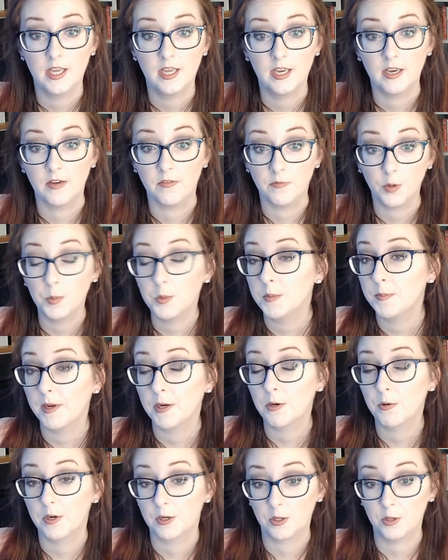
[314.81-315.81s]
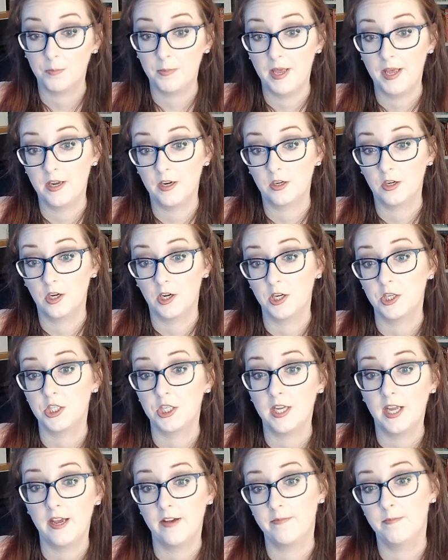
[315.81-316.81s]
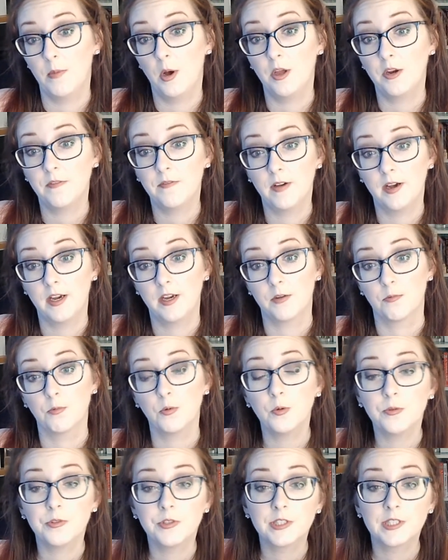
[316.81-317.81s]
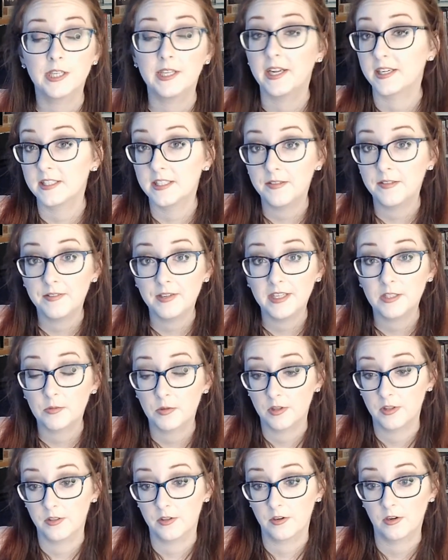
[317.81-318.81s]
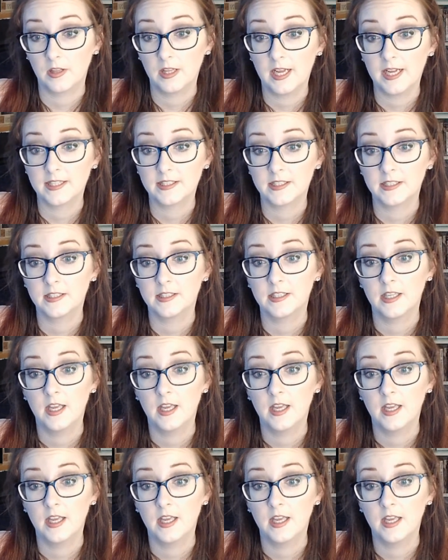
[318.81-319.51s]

informed by critical pedagogy, have modified rules and activities within their classes